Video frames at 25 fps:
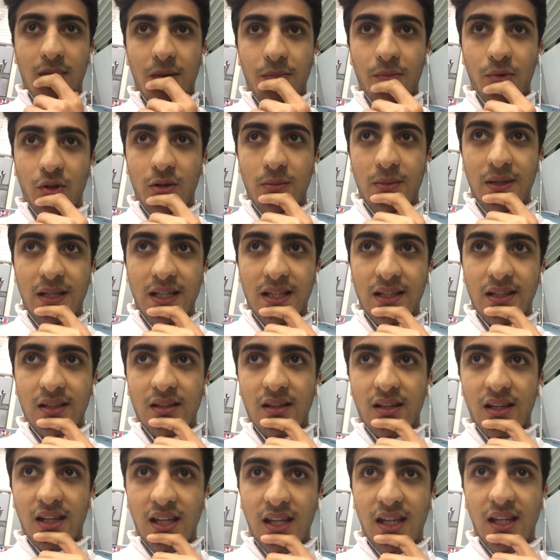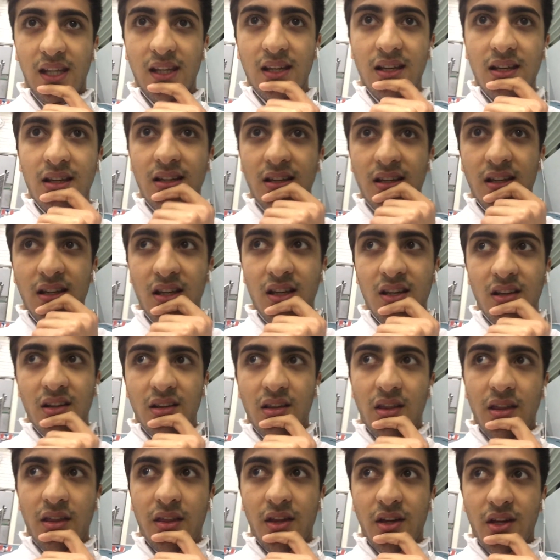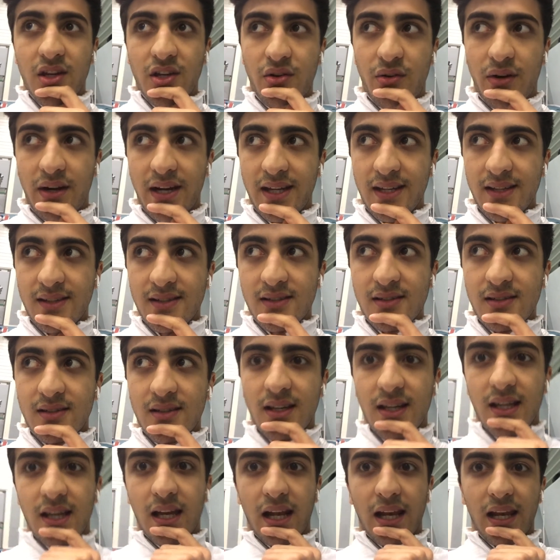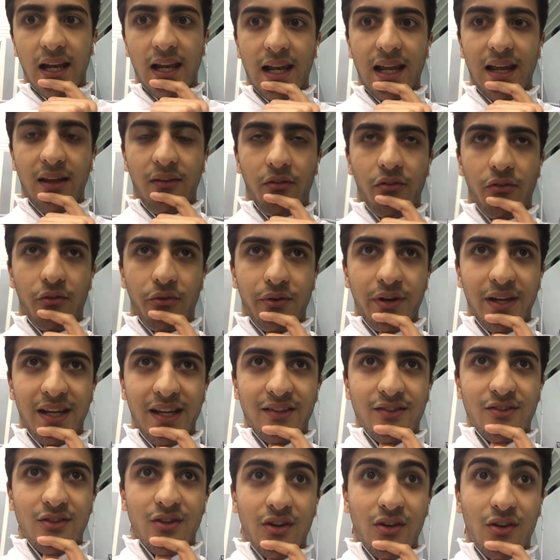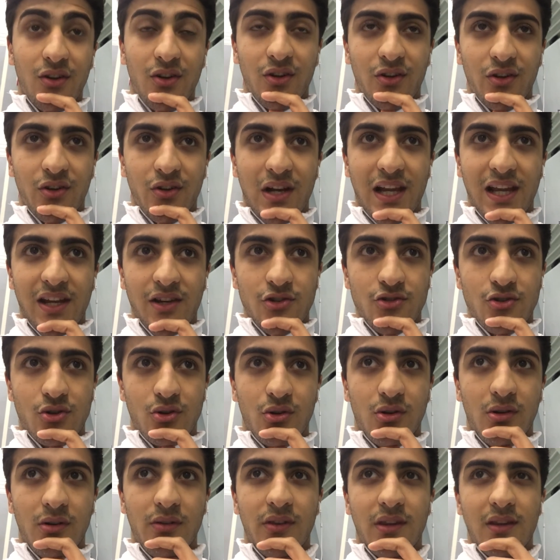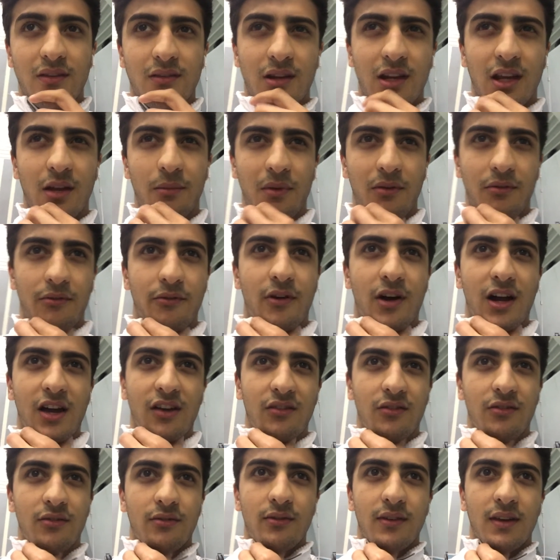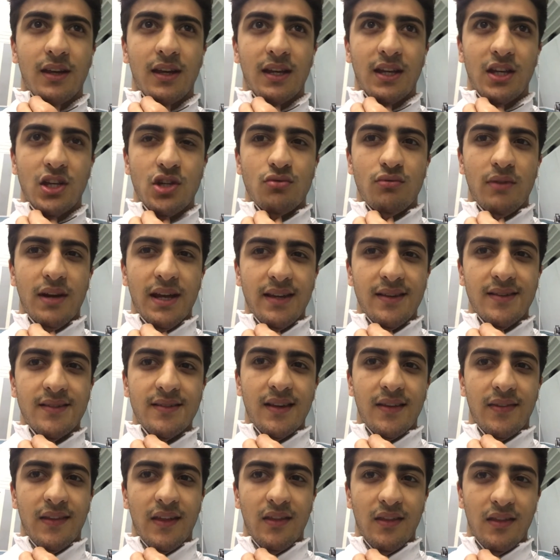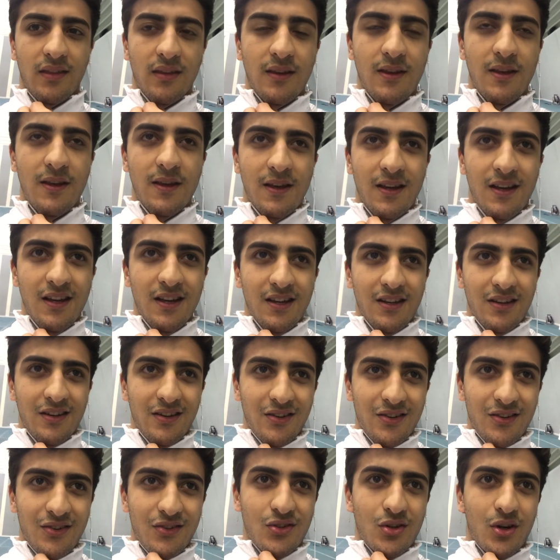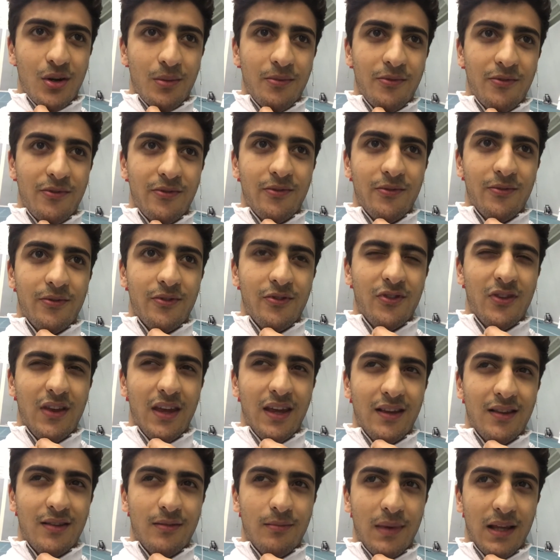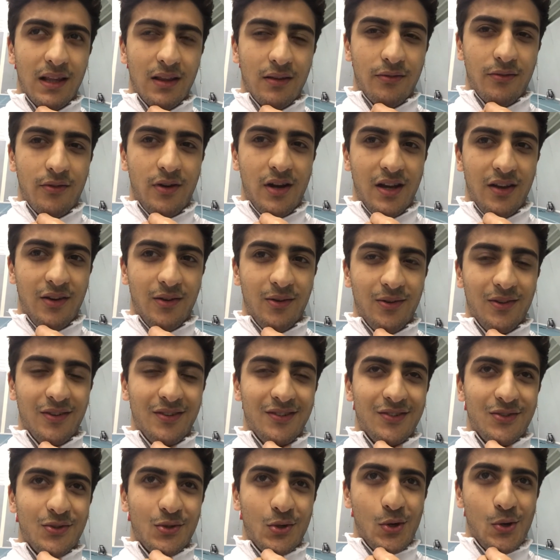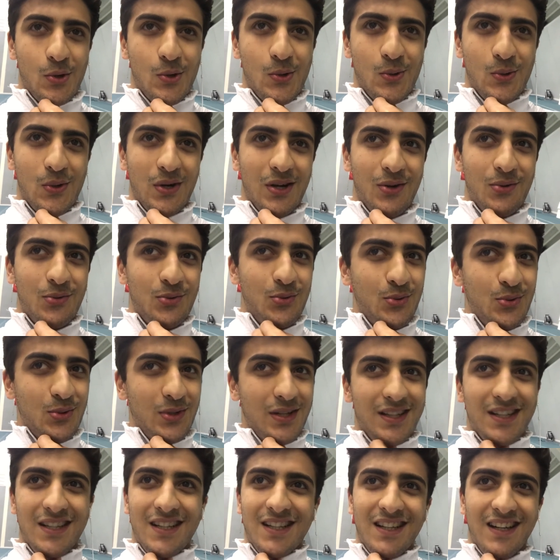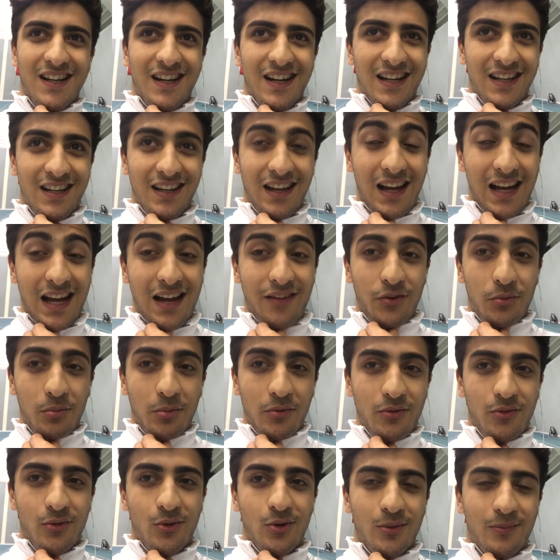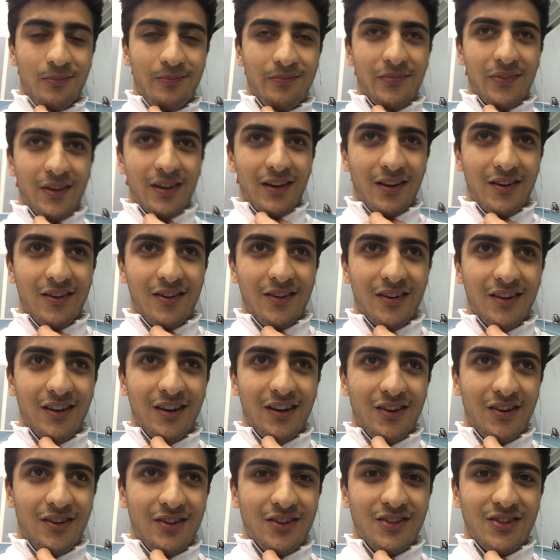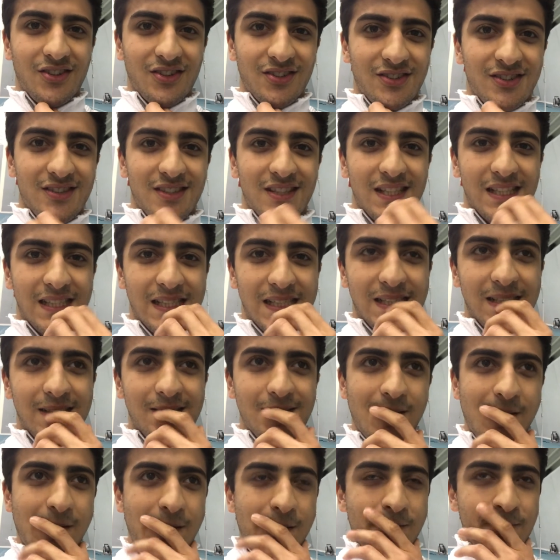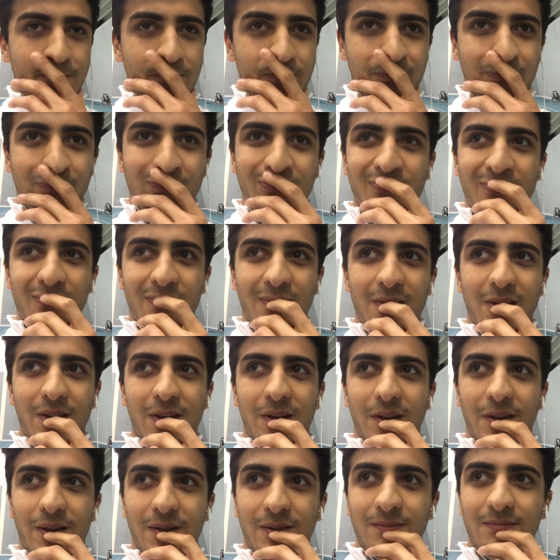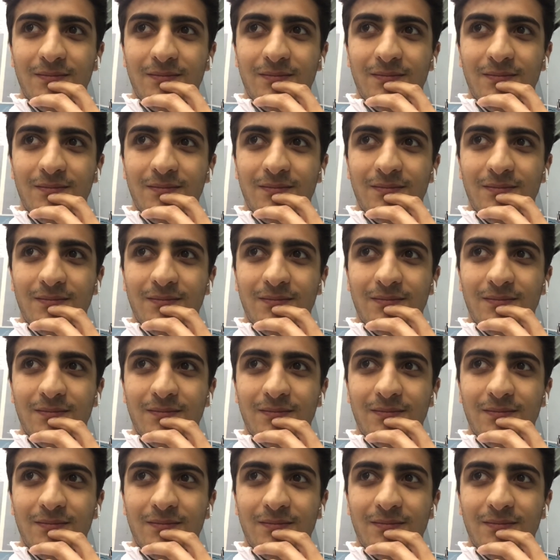I'm going to be in the third race and in lane three, so I've got a good lane draw. There's only going to be five in each race, and then top six make the final. So I, I have to perform. I can't. I can't just uh, you know